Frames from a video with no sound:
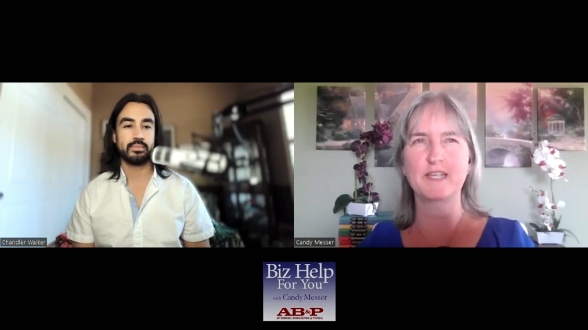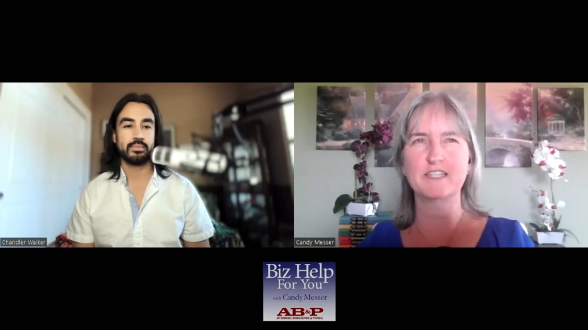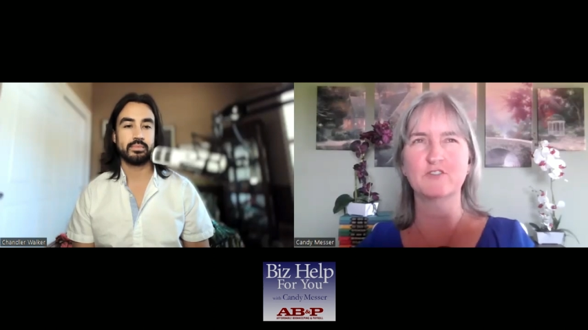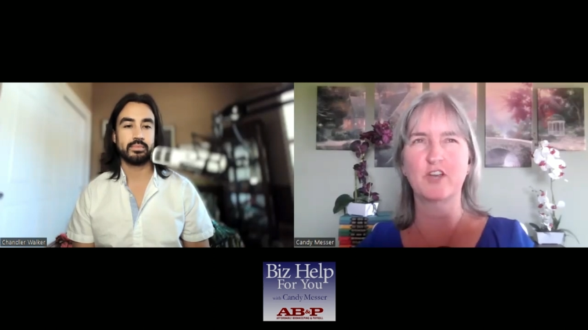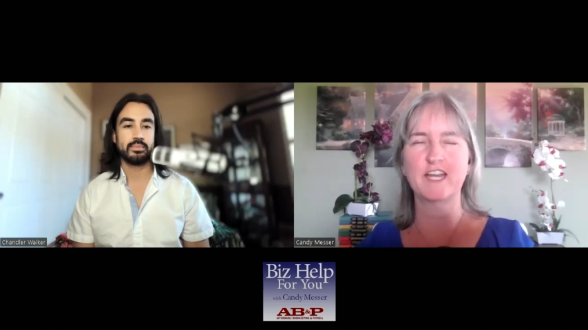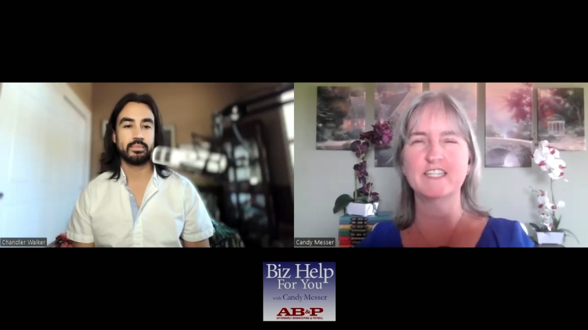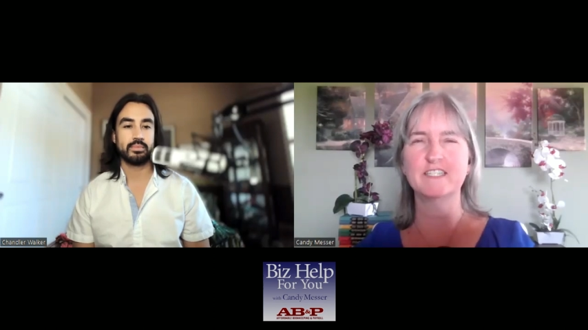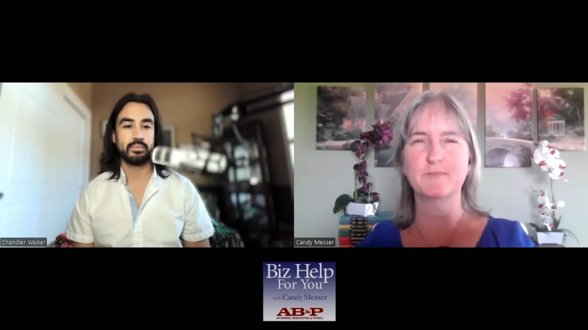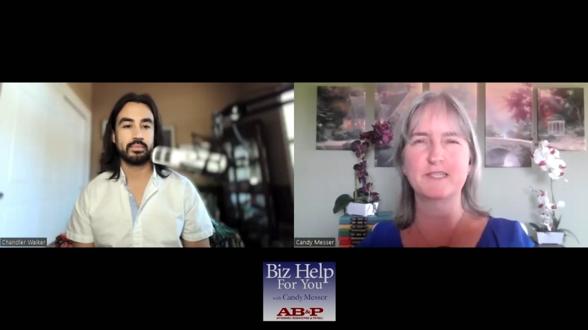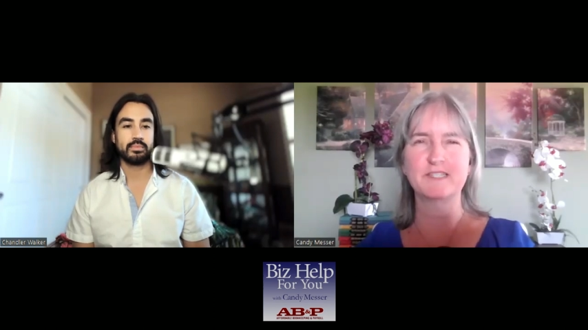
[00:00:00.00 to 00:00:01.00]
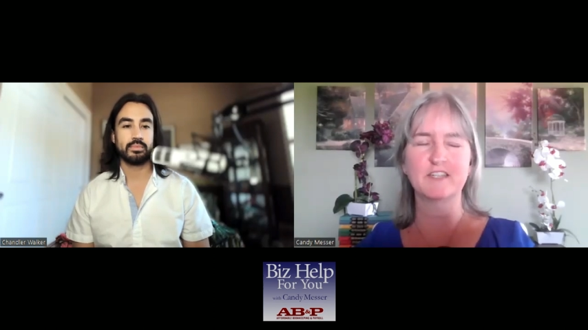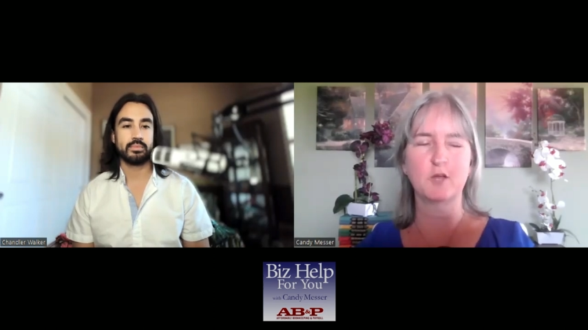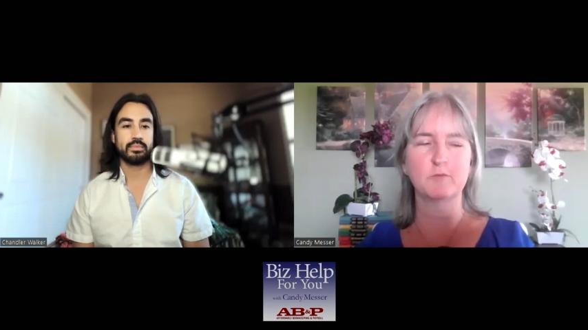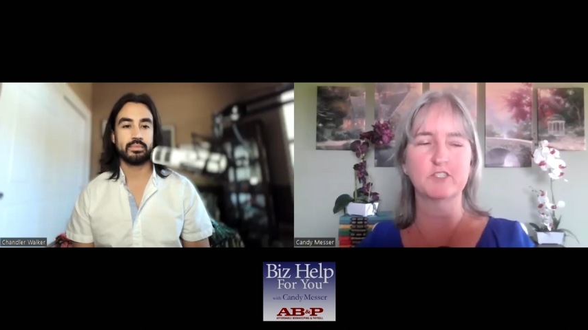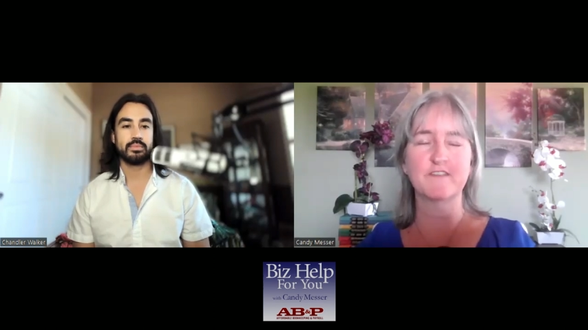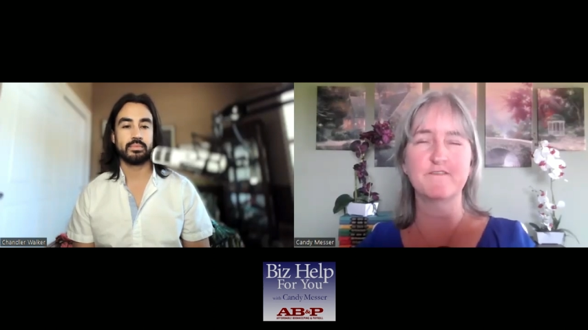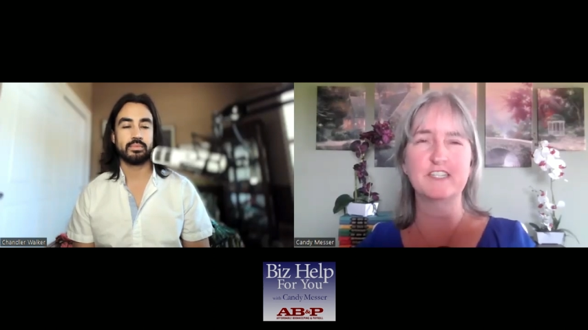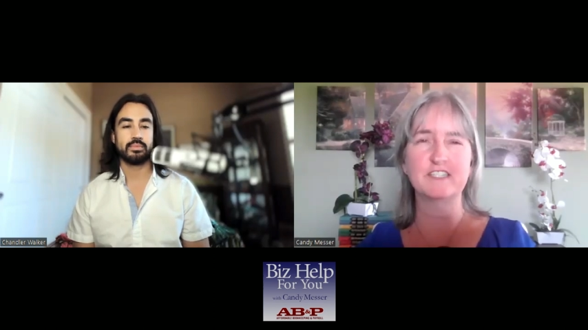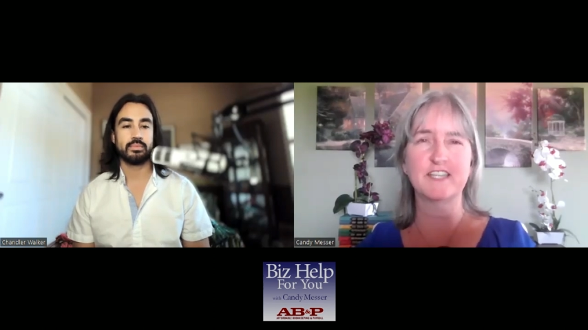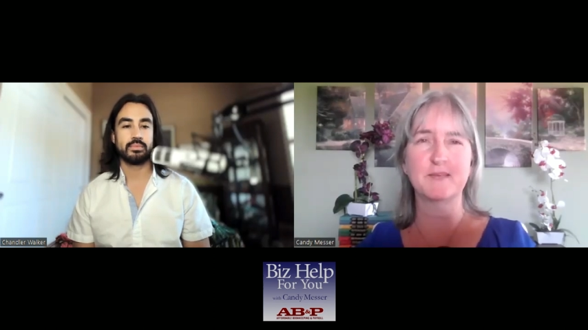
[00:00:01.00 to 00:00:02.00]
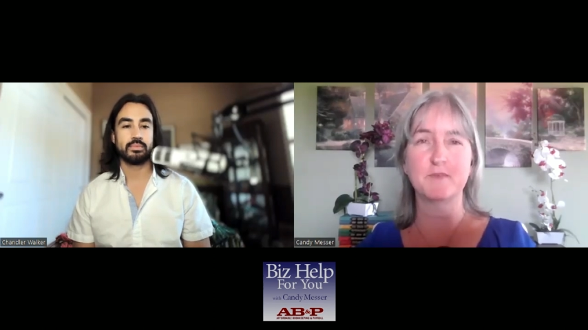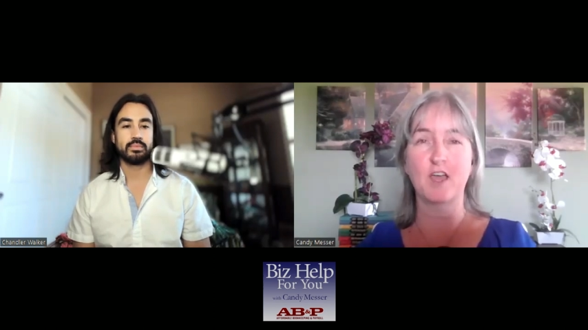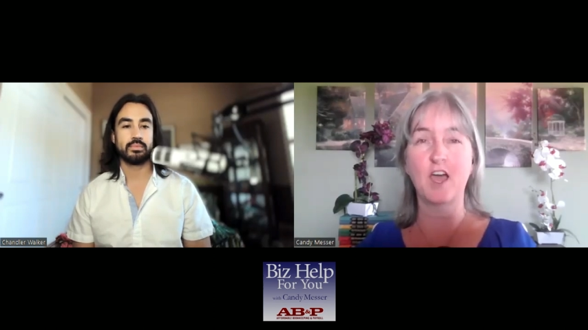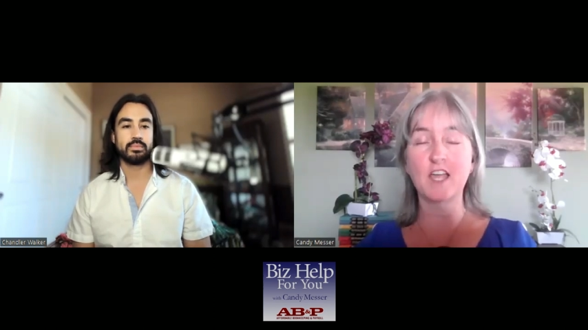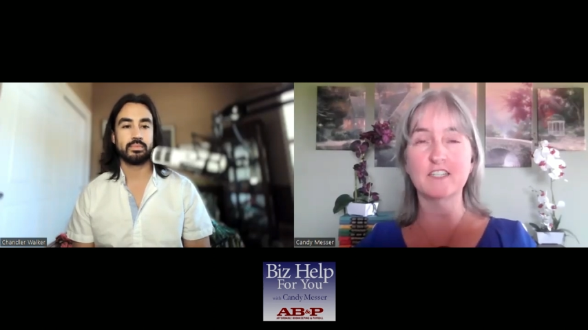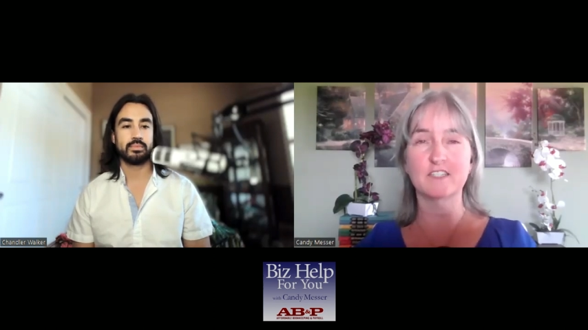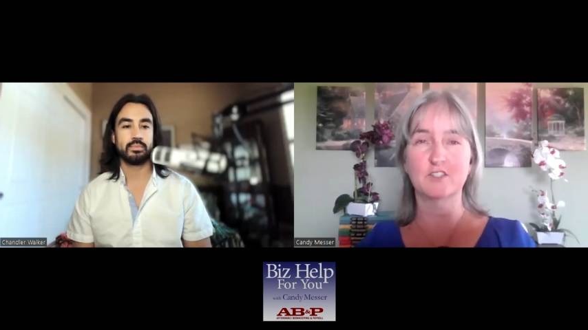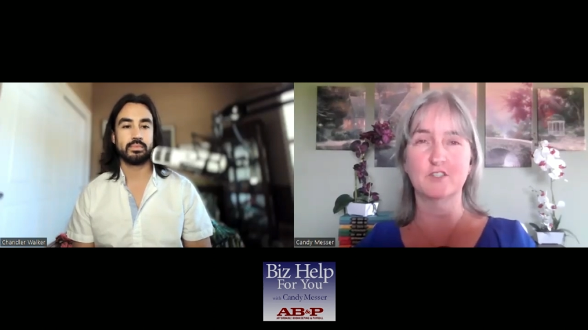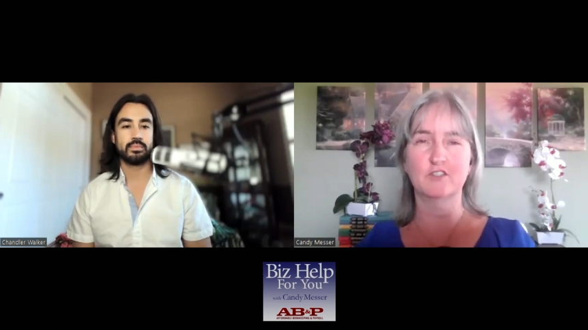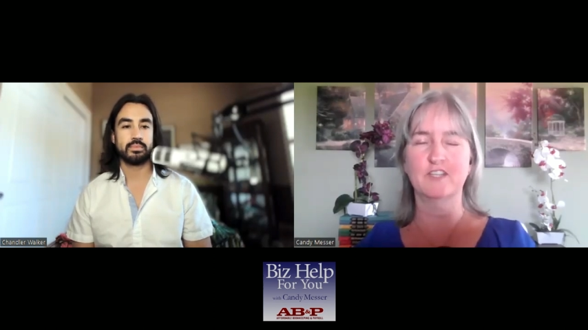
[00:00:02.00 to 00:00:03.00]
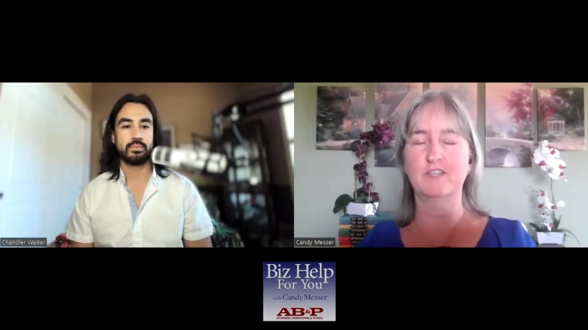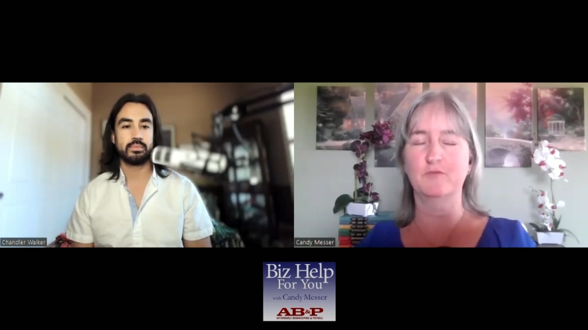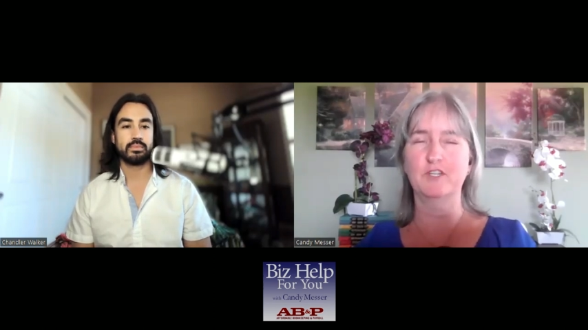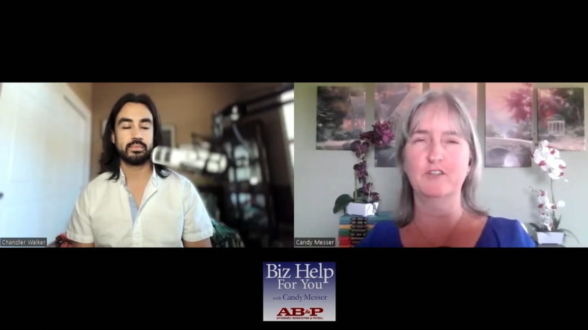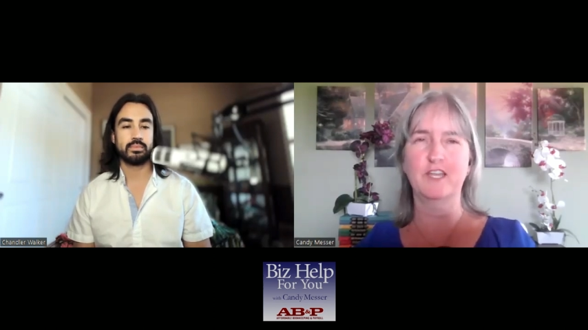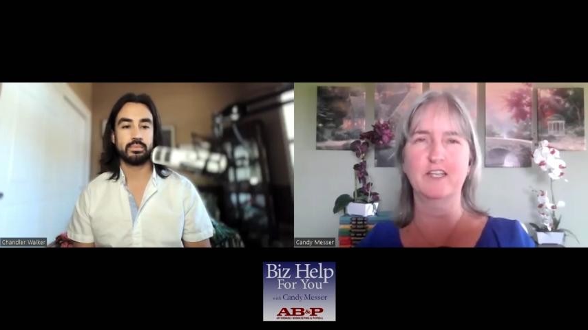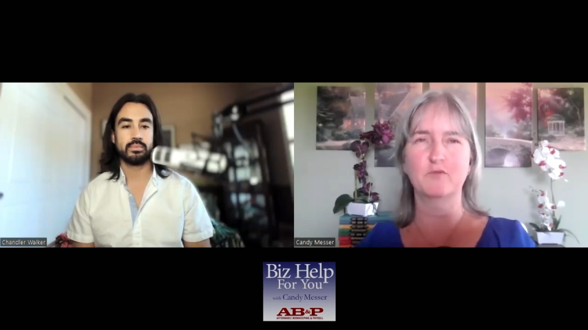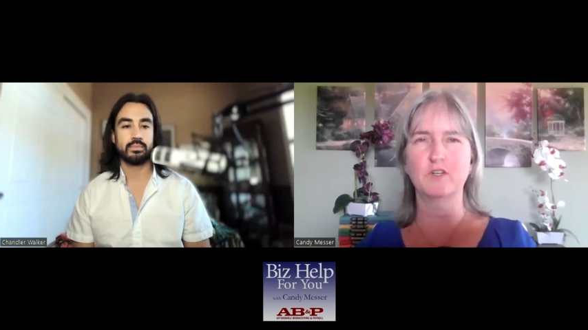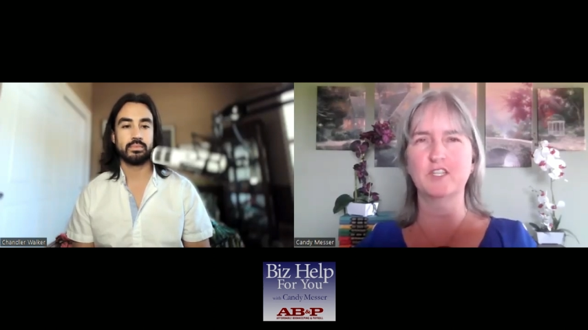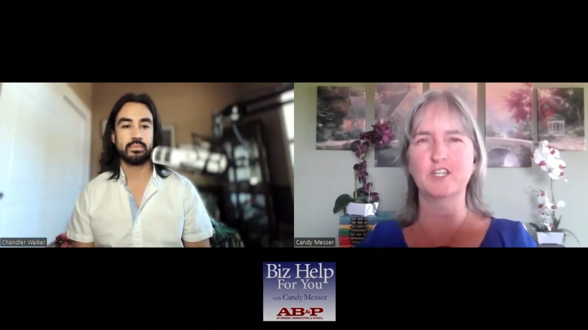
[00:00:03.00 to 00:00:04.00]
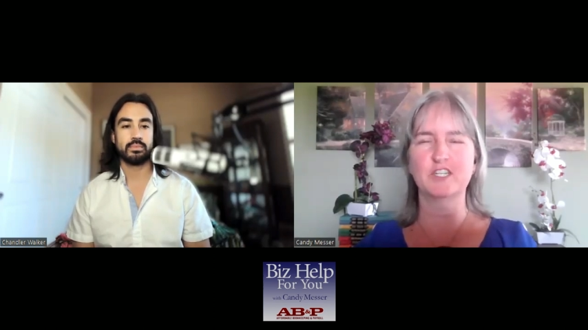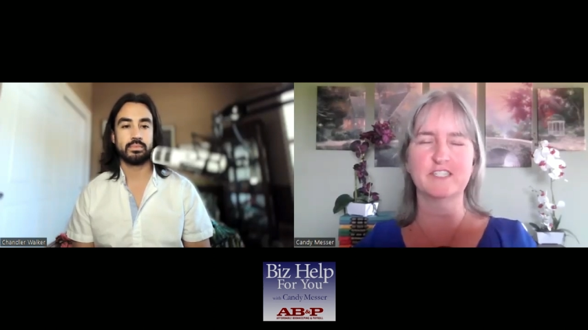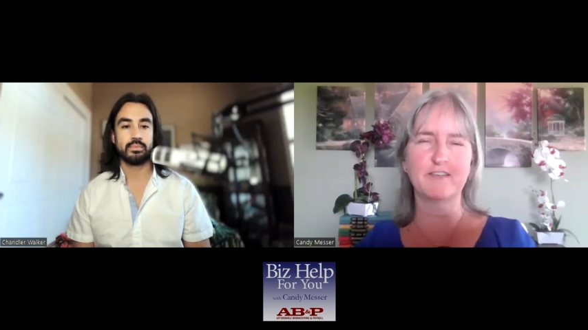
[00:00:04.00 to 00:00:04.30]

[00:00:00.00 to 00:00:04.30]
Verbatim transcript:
Speaker 1: by trying to basically almost convince them not to, like when you're like, well, you're at